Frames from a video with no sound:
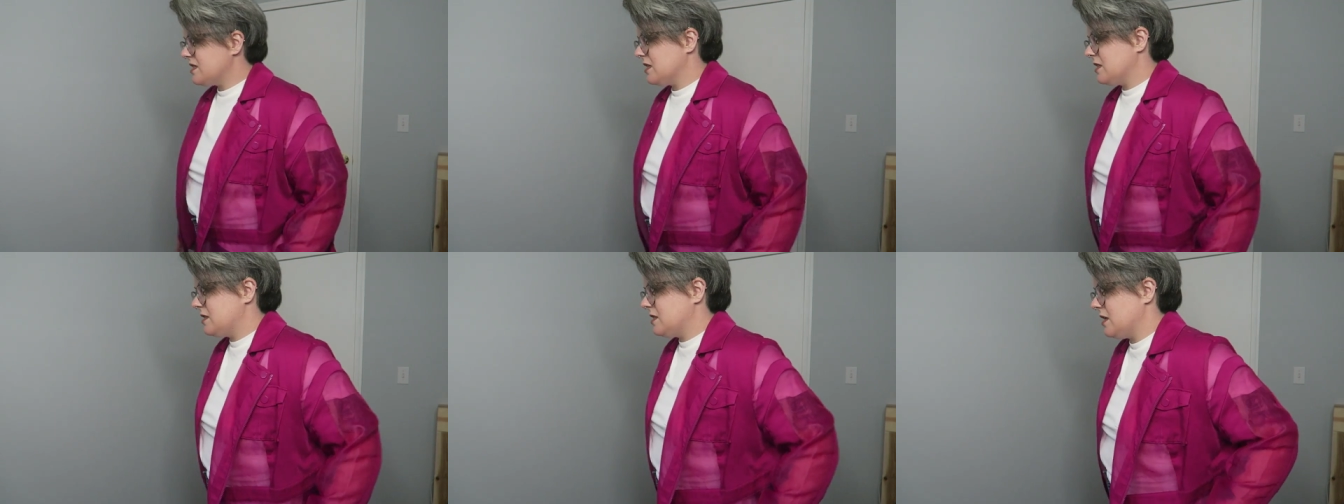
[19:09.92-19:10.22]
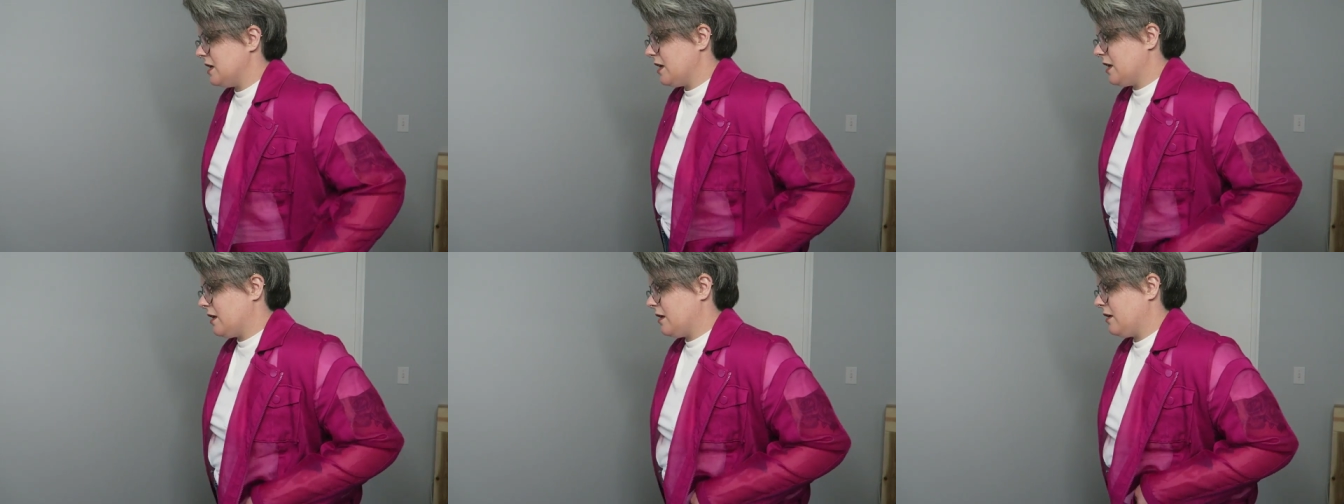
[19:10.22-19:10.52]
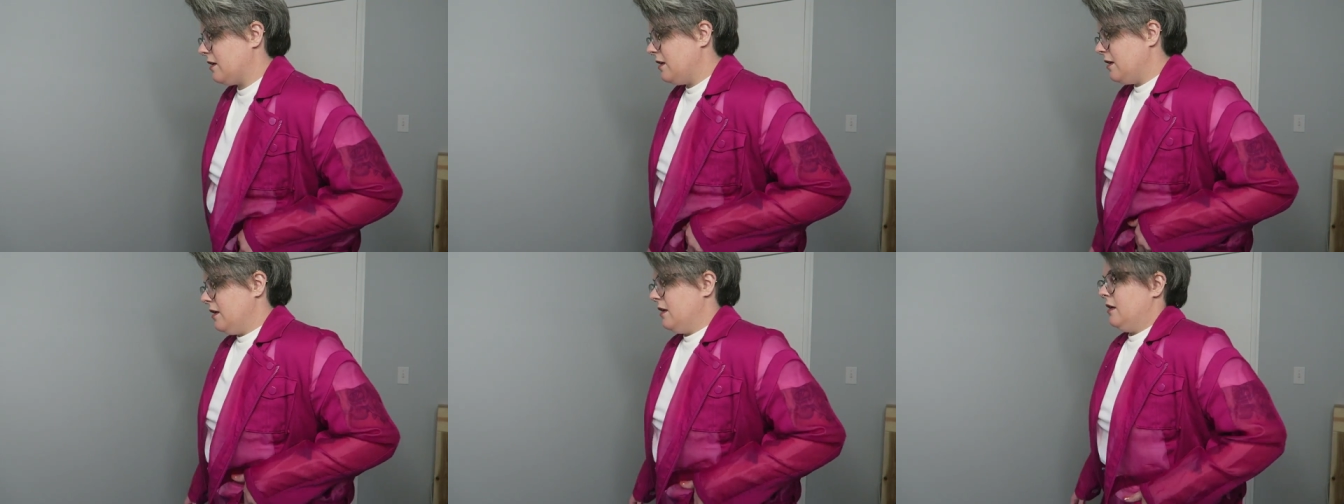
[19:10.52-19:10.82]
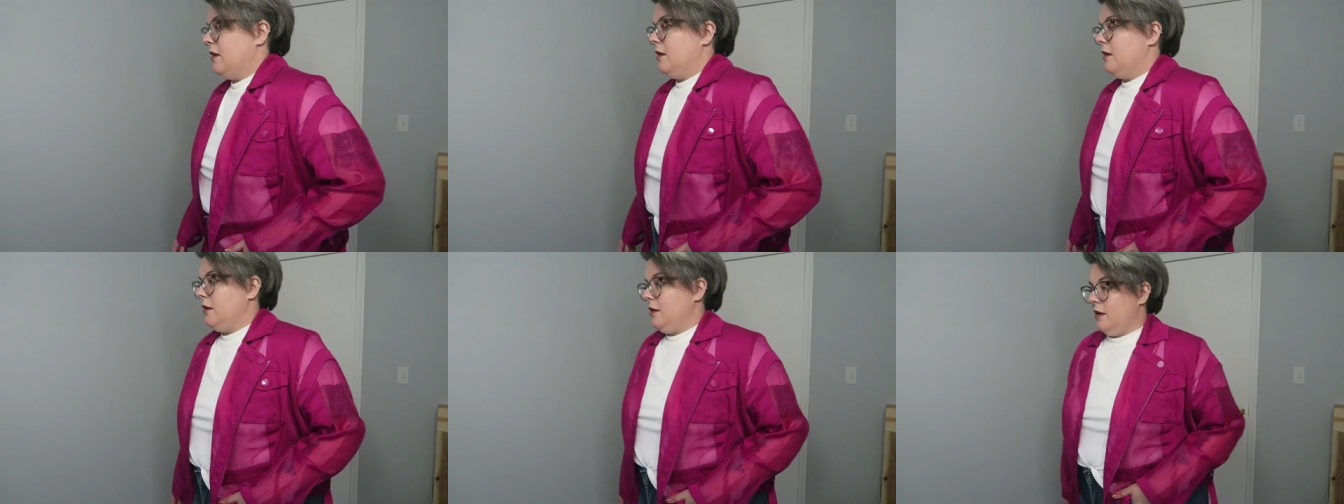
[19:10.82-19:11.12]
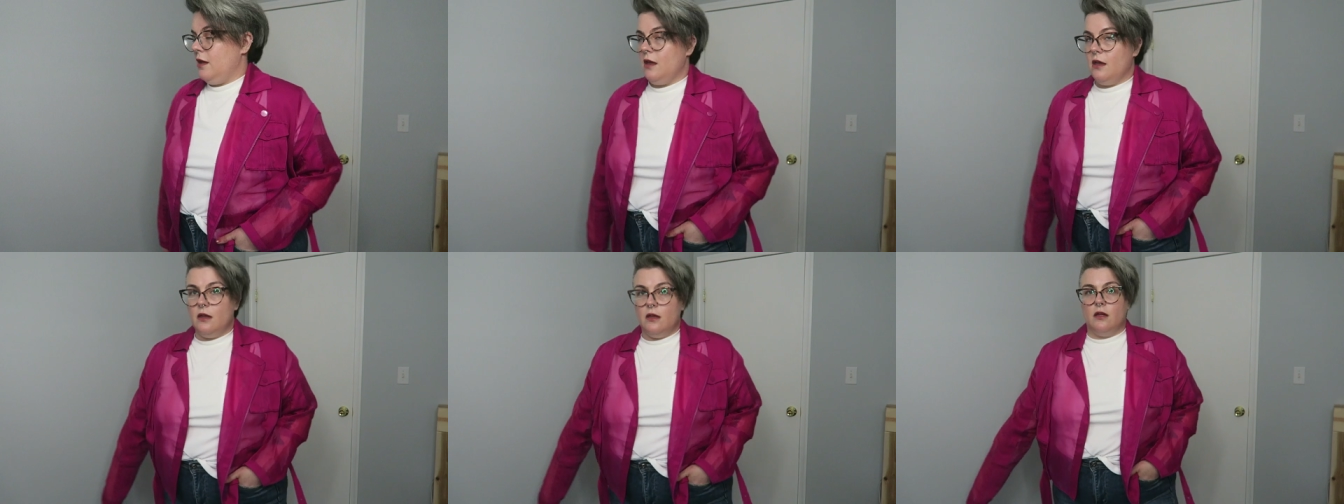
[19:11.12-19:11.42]
this. It's like
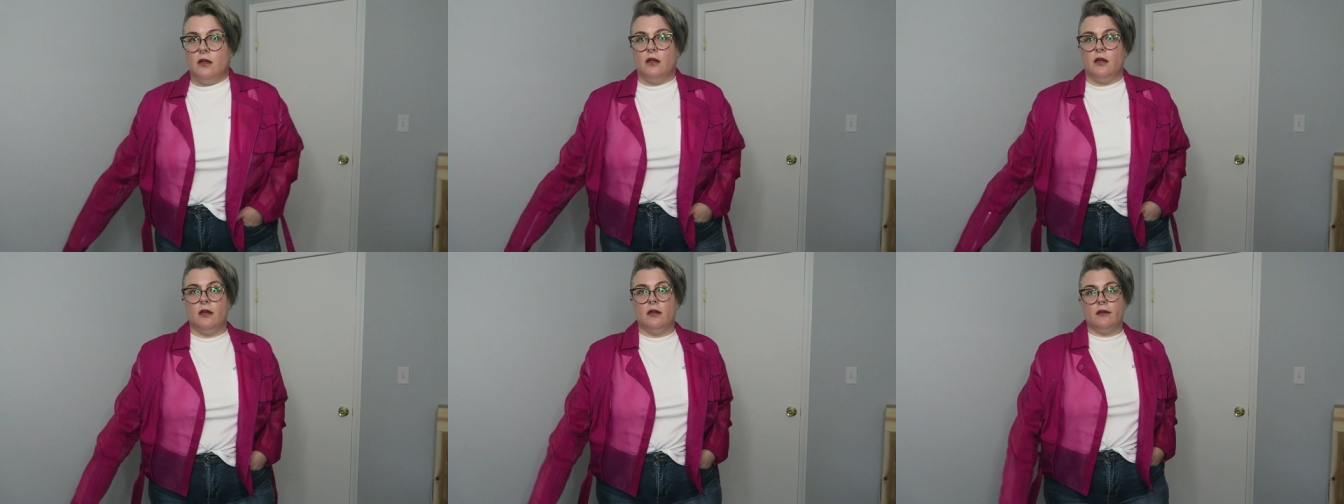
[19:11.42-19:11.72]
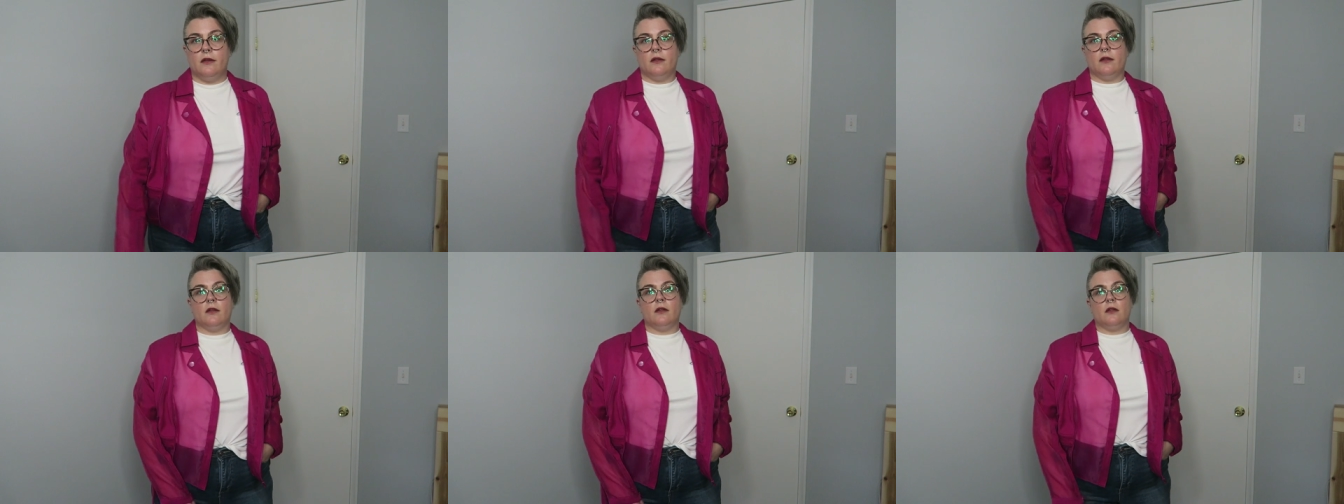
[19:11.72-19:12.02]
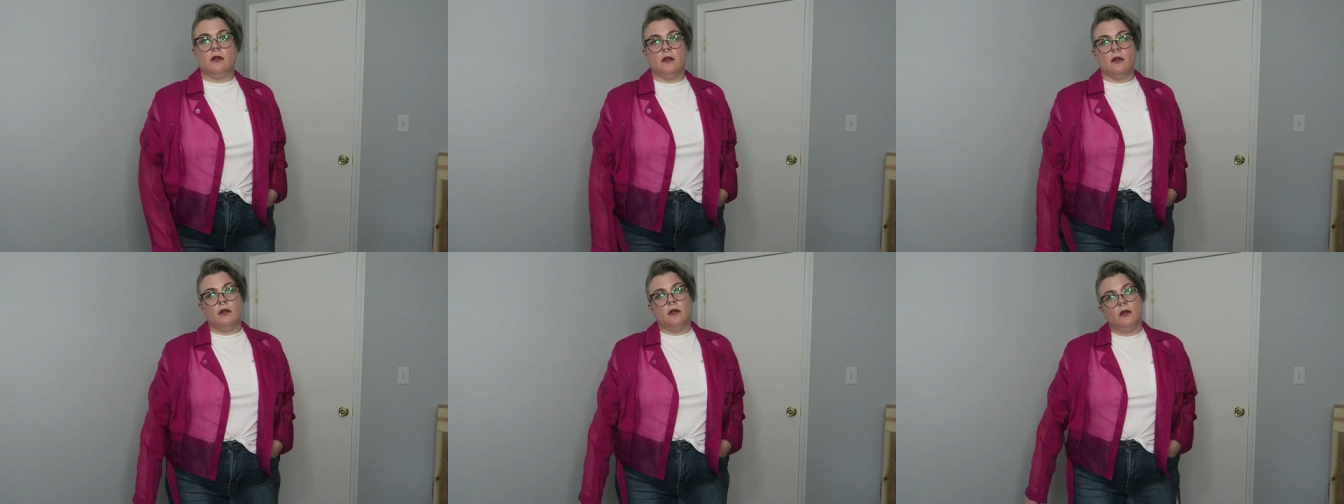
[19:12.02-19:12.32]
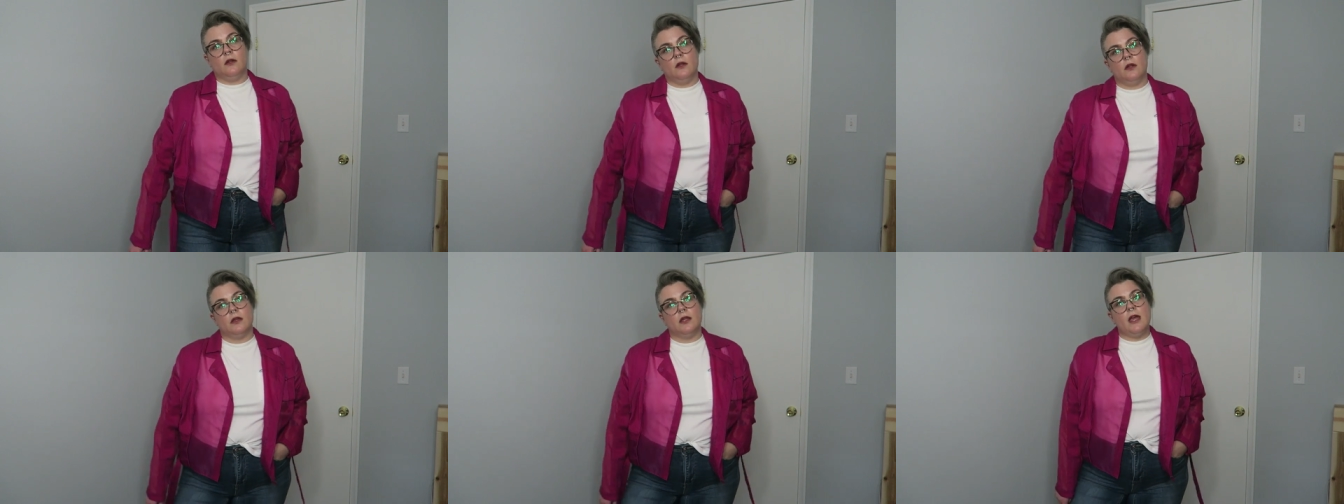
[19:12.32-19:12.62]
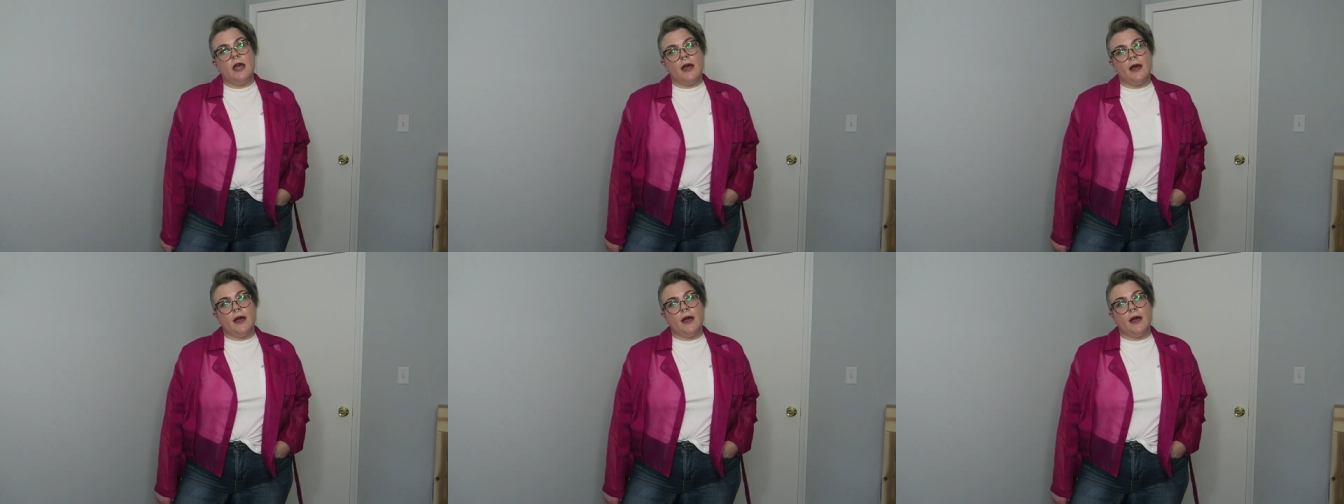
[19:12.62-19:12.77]
any dress, anything.